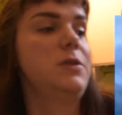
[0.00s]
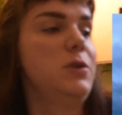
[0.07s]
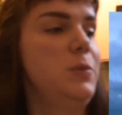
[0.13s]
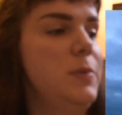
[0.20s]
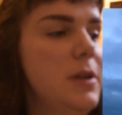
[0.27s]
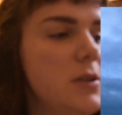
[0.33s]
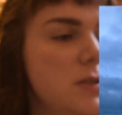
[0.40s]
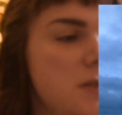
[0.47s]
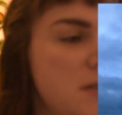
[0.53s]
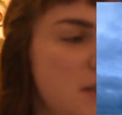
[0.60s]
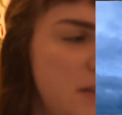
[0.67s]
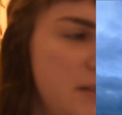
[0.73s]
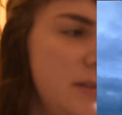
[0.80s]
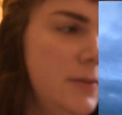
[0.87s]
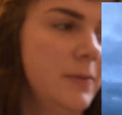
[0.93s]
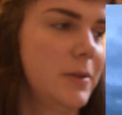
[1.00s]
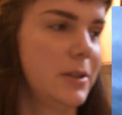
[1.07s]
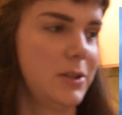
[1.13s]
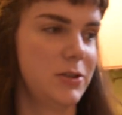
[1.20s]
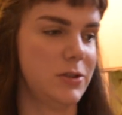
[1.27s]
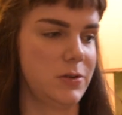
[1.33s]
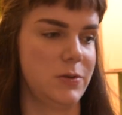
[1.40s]
two pictures I couldn't
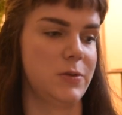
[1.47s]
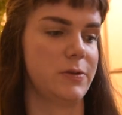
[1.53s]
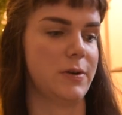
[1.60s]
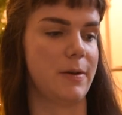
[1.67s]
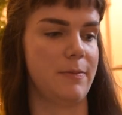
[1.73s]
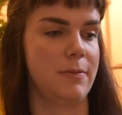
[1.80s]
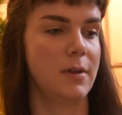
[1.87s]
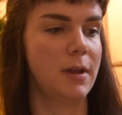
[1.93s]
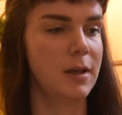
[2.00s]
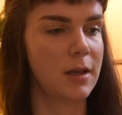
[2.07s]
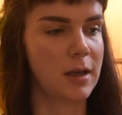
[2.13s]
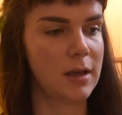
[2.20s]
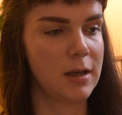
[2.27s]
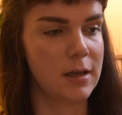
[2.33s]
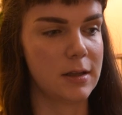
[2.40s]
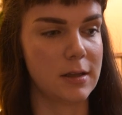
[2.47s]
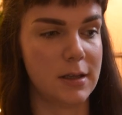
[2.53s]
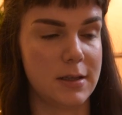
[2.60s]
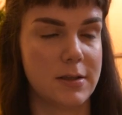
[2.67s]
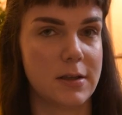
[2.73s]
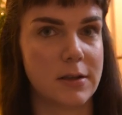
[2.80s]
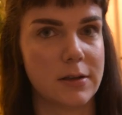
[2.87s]
really choose from that
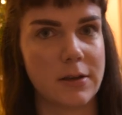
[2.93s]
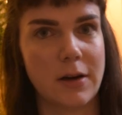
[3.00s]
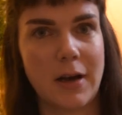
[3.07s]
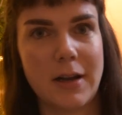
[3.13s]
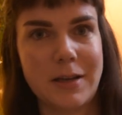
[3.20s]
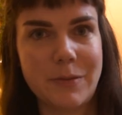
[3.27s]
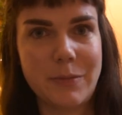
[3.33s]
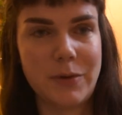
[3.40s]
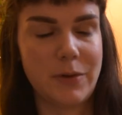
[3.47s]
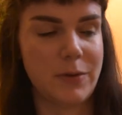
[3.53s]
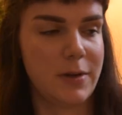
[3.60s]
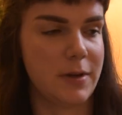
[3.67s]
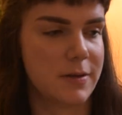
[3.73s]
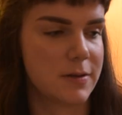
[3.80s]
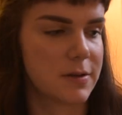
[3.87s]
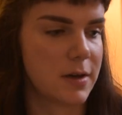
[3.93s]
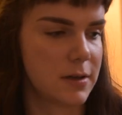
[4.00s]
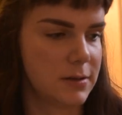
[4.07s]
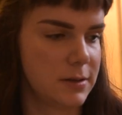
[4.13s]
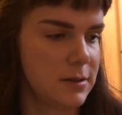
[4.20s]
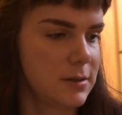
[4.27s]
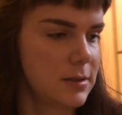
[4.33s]
I took on our honeymoon in
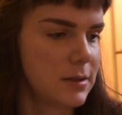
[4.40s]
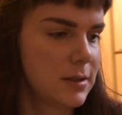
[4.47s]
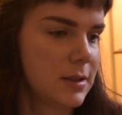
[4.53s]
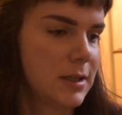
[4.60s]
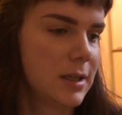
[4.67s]
Scotland